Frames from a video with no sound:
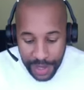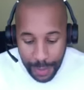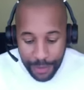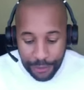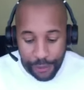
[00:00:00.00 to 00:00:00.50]

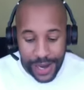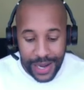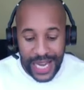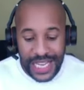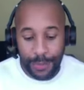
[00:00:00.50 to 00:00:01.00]
Number
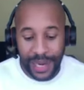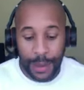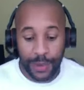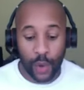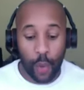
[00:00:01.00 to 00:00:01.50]
three is being
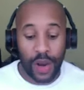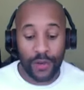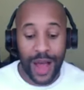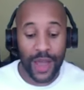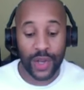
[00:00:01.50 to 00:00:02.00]
able to
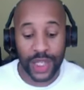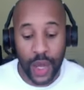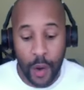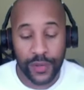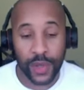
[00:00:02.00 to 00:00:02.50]
qualify
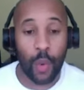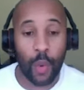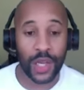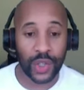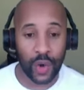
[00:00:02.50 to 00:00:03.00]
yourself. So
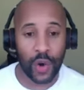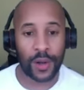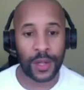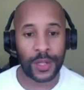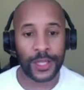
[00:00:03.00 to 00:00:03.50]
what is
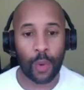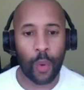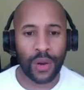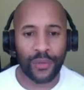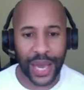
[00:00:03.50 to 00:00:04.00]
your
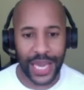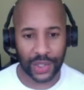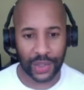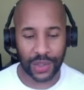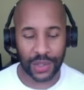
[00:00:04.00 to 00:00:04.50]

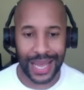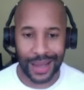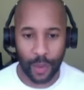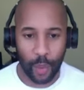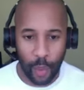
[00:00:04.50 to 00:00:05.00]
qualifications?
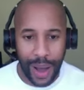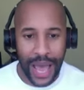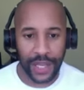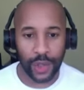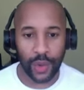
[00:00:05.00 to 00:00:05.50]

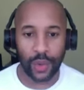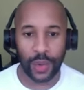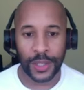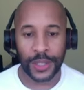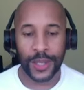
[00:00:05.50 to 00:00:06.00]
Why are
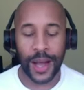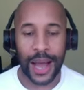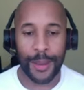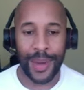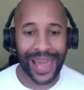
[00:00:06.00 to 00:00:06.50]
you
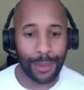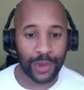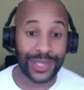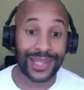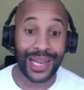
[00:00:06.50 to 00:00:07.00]

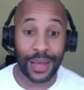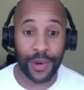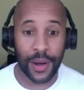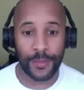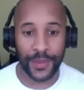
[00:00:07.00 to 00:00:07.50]
able to
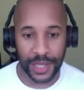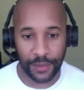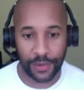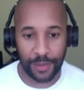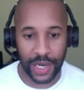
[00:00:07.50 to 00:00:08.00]
deliver this
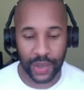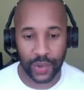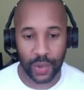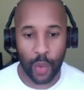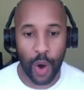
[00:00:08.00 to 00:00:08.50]

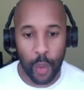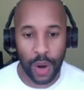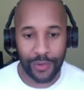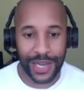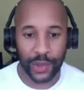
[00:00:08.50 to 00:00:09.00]
information? What
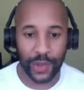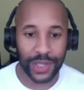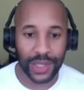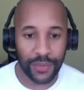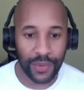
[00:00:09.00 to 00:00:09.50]
qualifies you
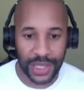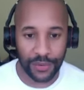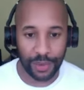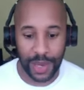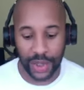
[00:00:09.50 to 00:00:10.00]
to deliver this
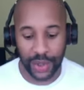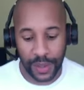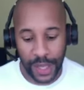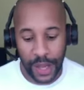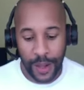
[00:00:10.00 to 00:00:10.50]

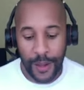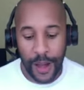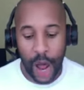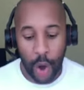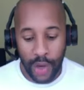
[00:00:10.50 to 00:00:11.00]
information?
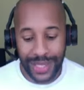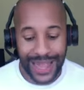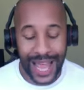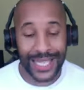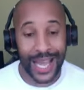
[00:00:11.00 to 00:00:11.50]

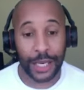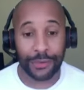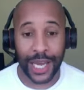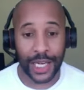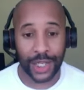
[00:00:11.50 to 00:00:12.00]
Alongside that is
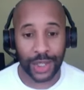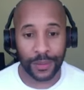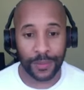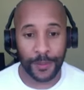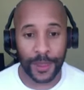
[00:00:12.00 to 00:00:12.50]

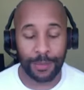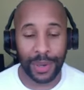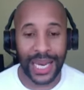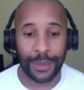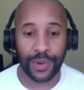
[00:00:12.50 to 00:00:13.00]
edification,
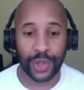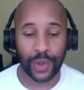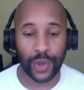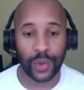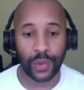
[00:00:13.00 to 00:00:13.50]
being able
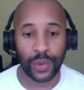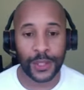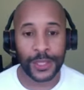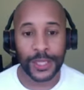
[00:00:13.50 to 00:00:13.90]
to